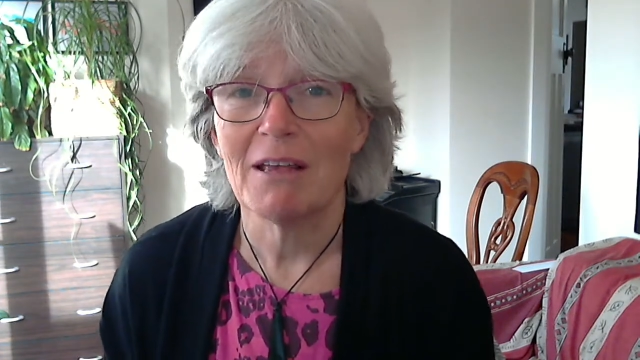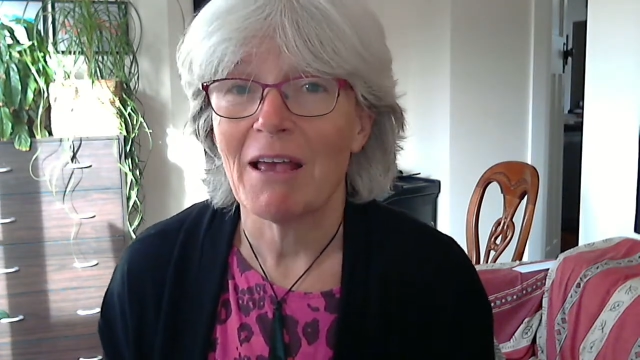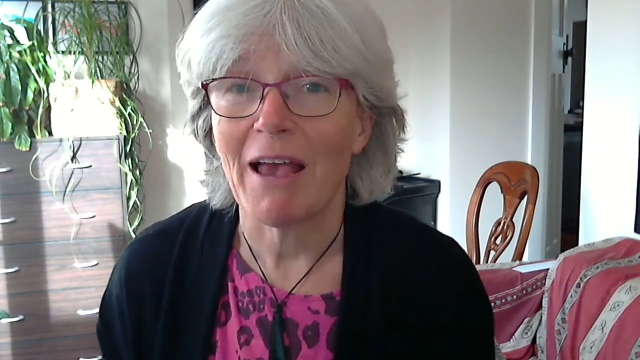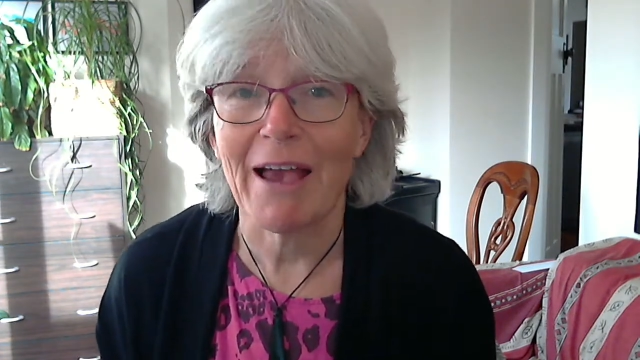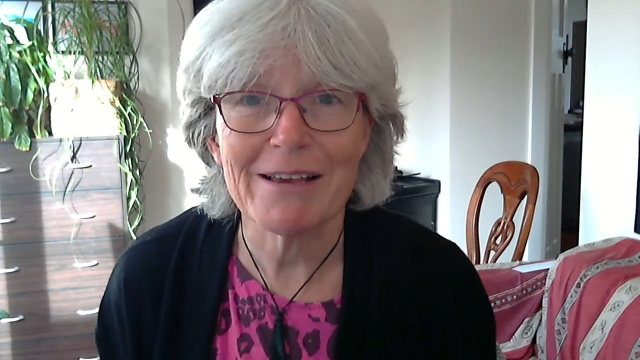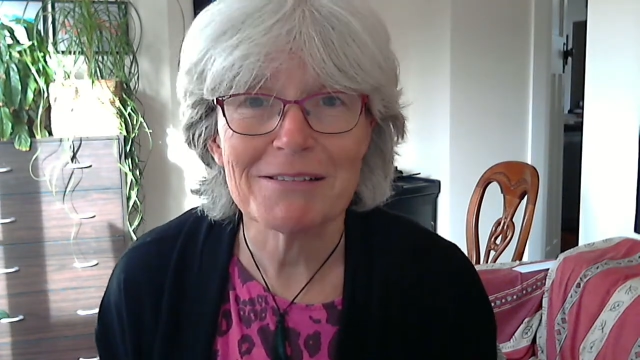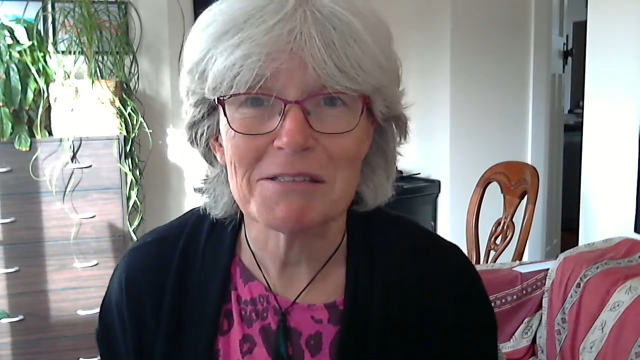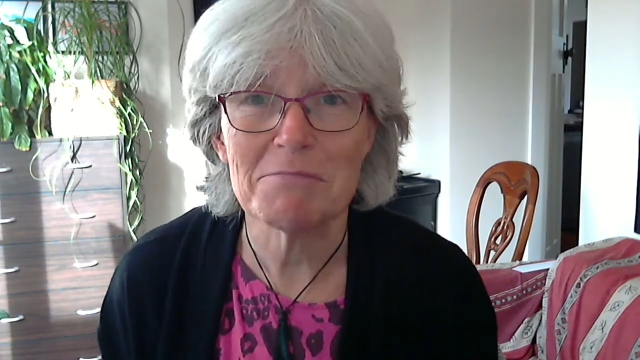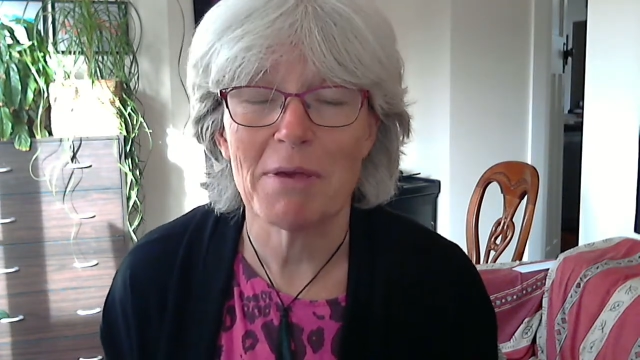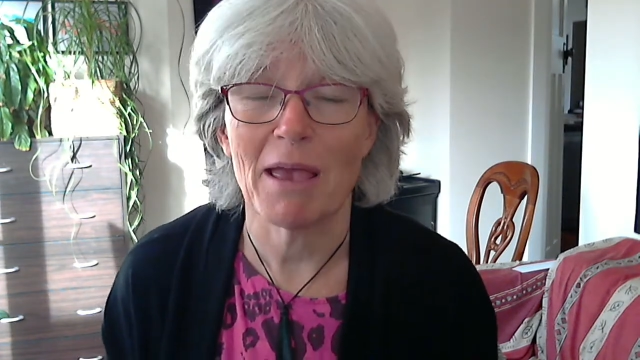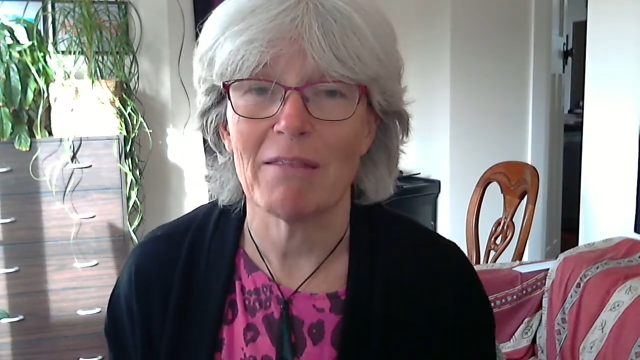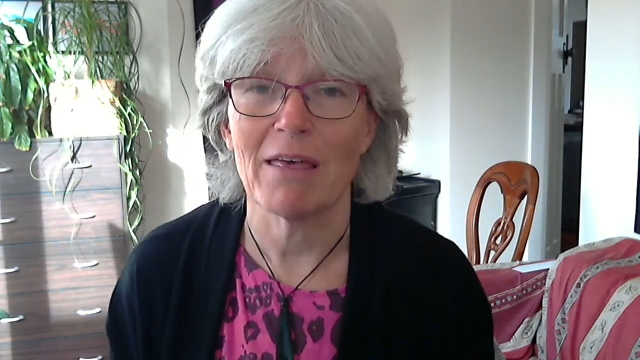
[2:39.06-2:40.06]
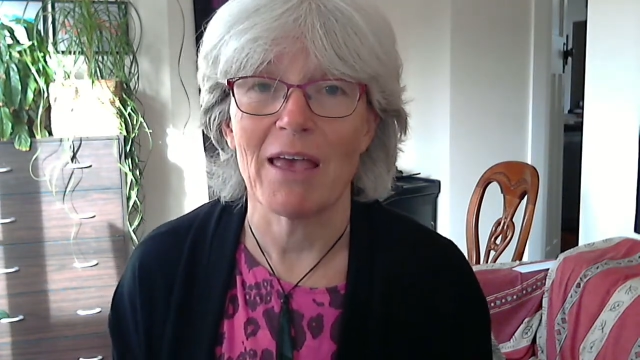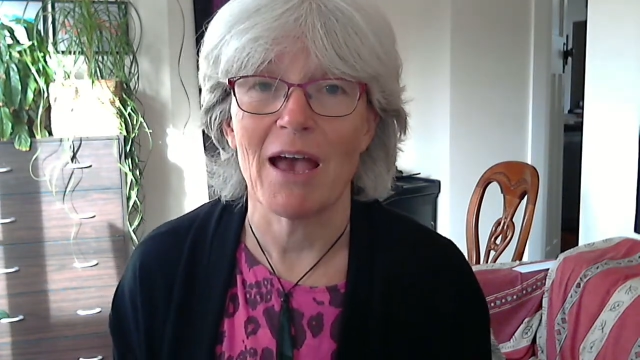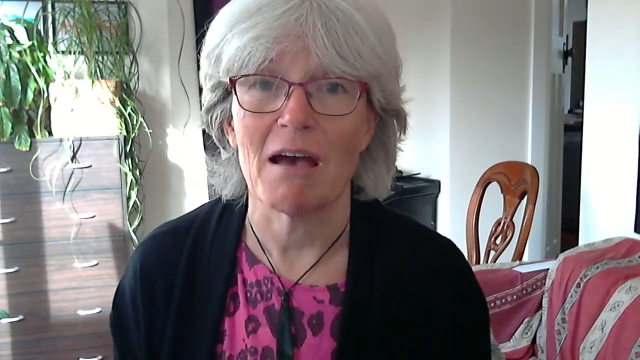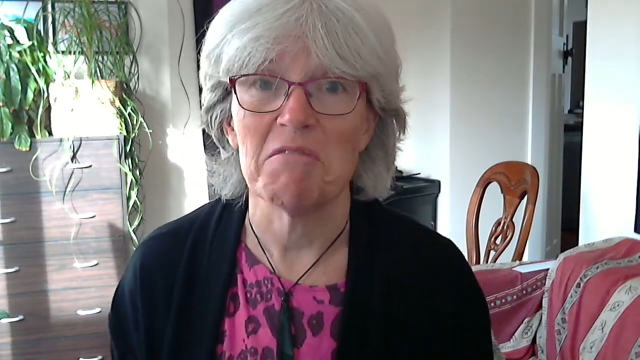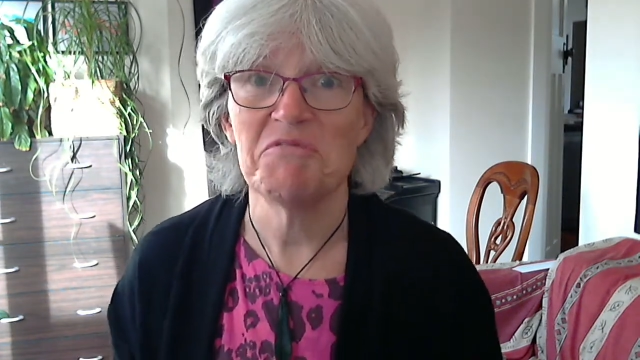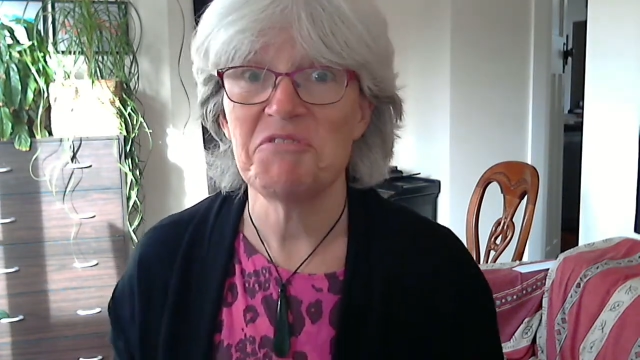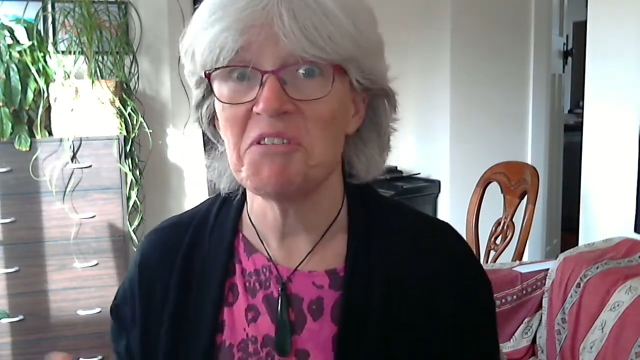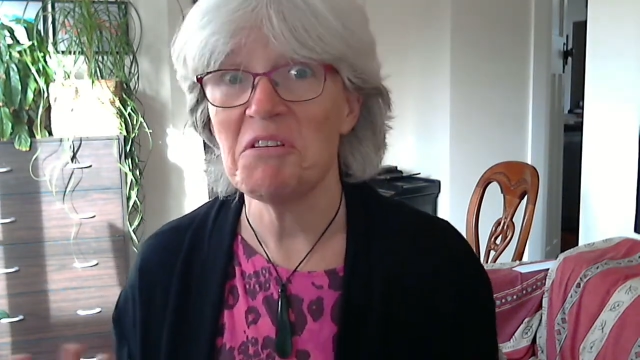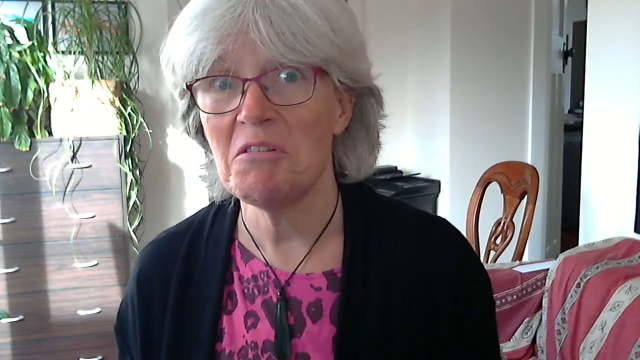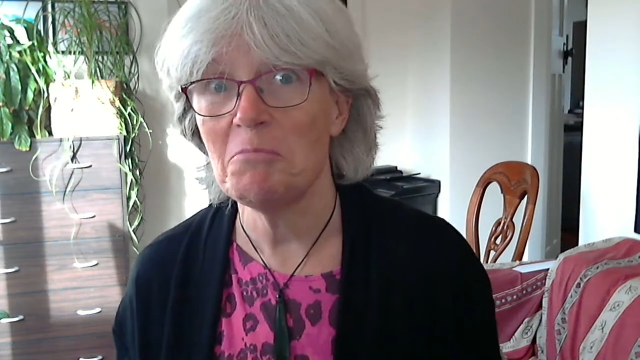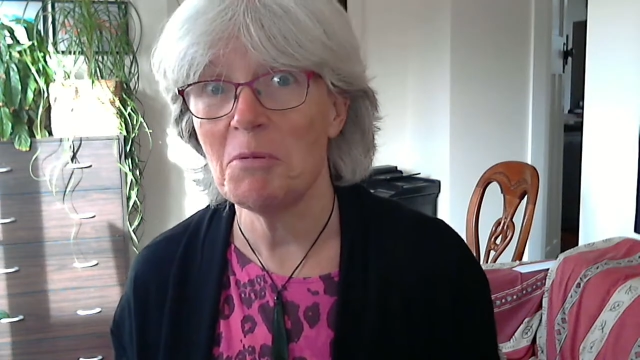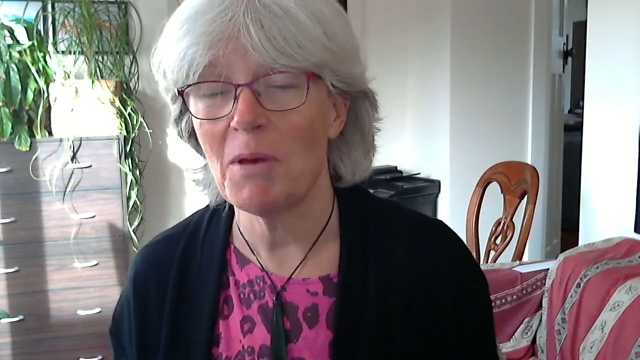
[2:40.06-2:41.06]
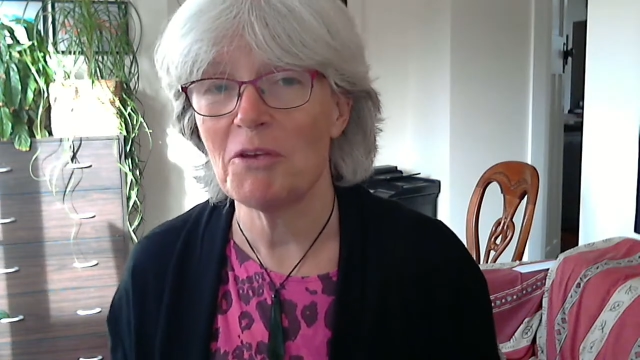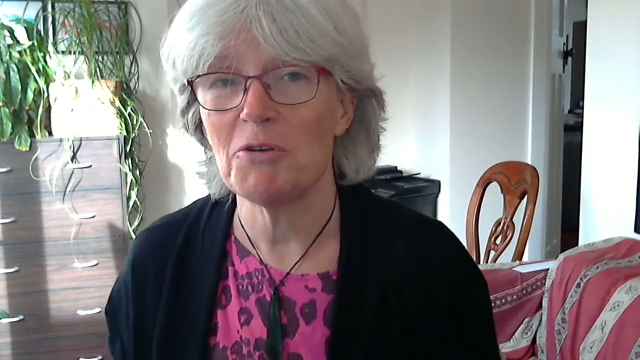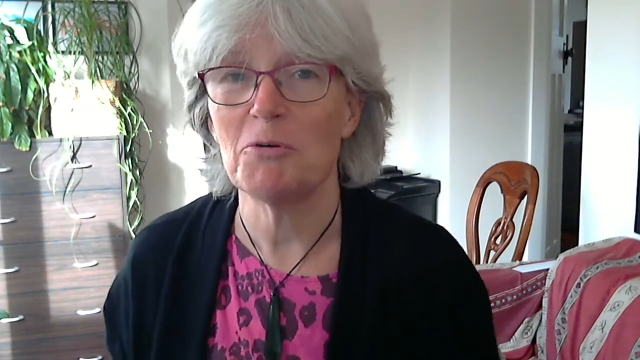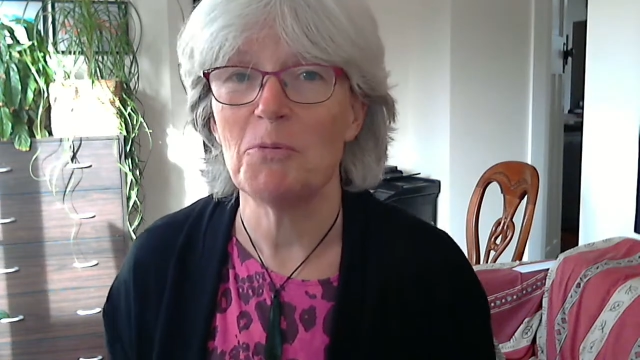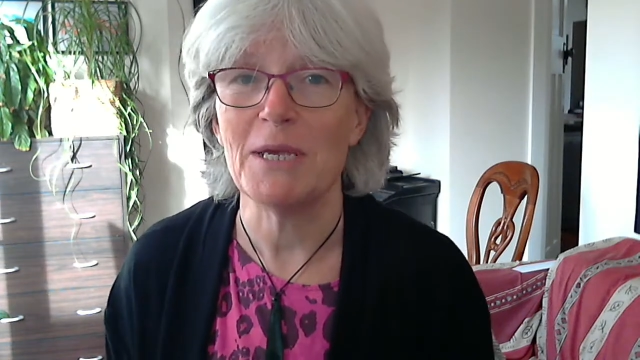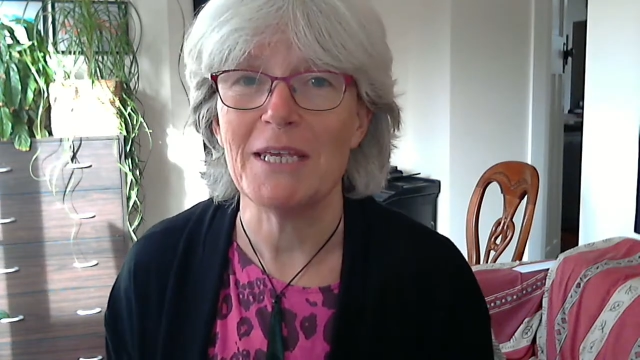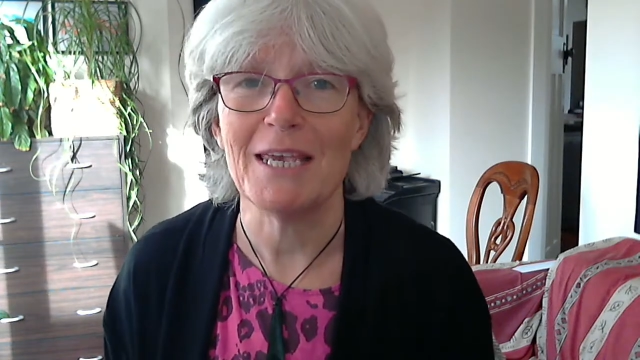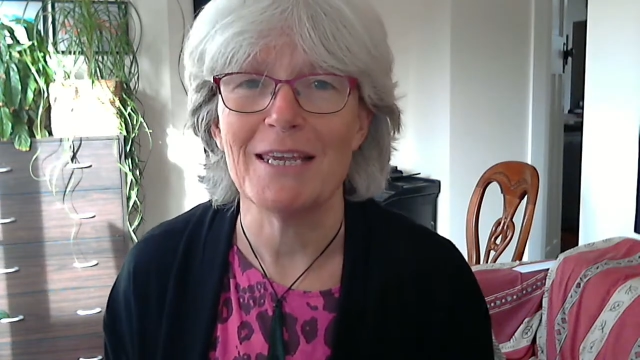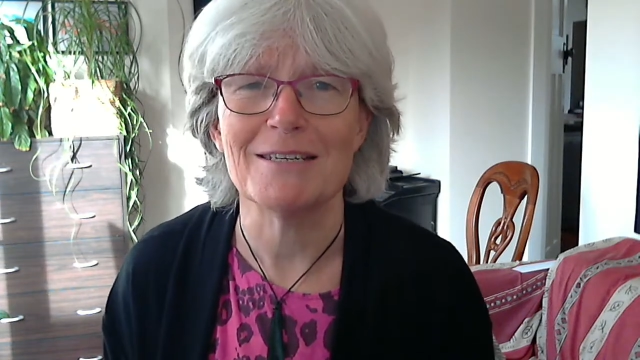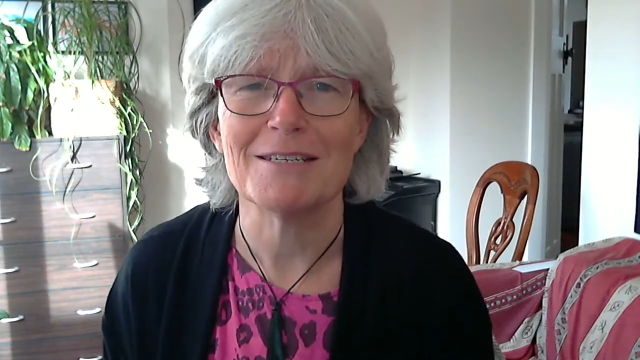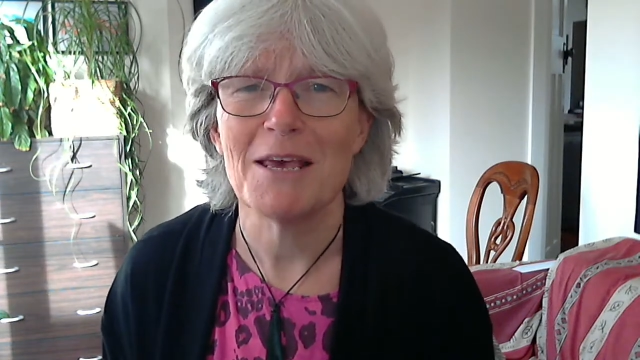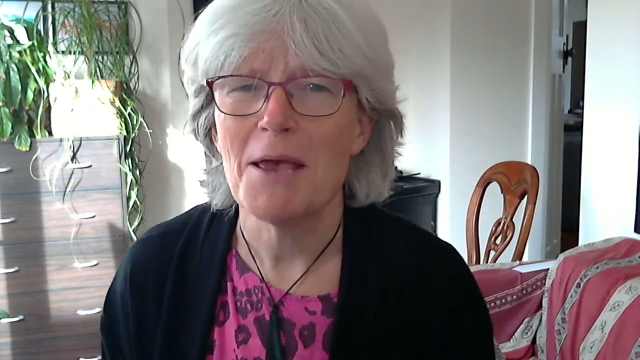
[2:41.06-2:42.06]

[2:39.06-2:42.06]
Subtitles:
Ask them how they are. Tell them about your weekend.